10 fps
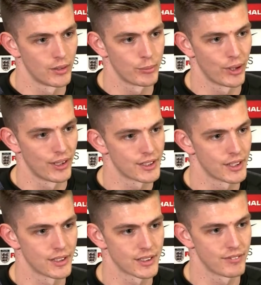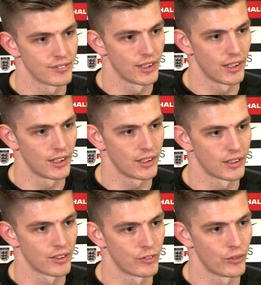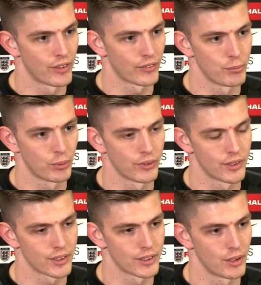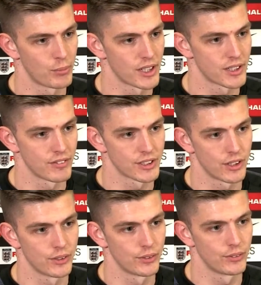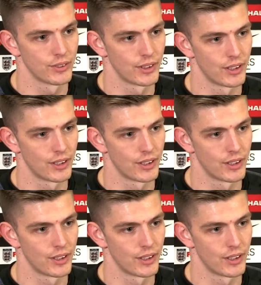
Burnley sitting seventh in the league, 43 points, best ever total.